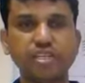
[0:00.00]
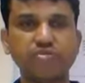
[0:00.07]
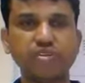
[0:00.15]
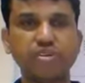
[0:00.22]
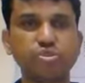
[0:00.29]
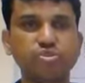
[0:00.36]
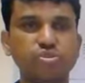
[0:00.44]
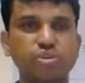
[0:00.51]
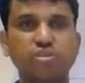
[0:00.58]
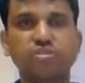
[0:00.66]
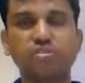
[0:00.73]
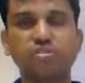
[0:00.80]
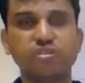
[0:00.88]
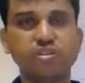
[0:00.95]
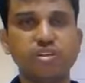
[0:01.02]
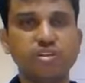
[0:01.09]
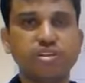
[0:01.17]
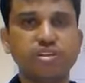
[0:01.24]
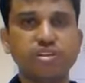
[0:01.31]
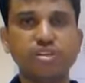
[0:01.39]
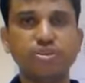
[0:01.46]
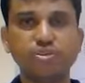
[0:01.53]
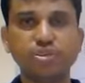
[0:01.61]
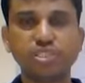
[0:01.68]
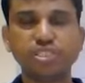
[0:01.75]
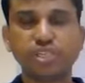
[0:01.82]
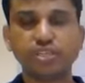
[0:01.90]
then it will switch on? Did you
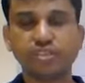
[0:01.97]
notice that?